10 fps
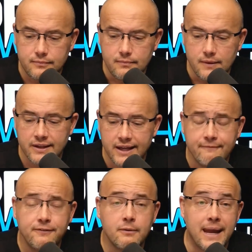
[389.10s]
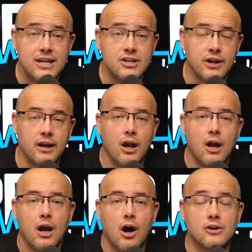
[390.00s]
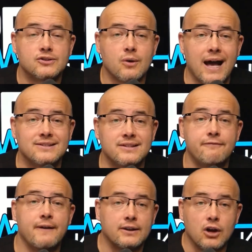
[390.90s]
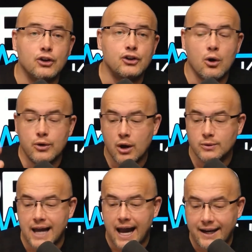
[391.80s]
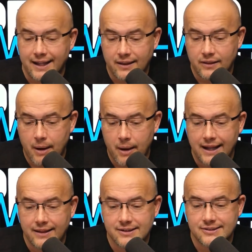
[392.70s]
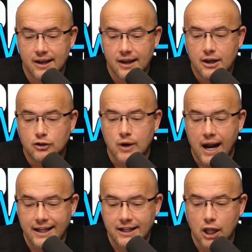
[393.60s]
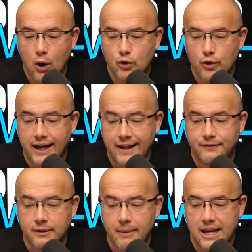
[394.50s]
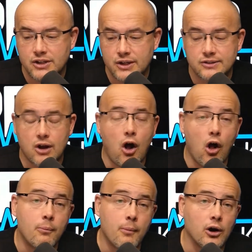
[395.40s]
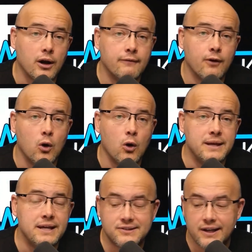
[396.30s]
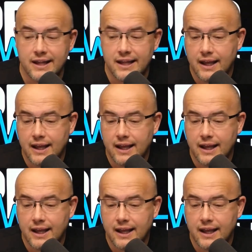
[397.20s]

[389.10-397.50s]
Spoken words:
the inflammation also has an effect on yo-yo dieting in the body. This chronic low-grade inflammation is a hallmark of obesity,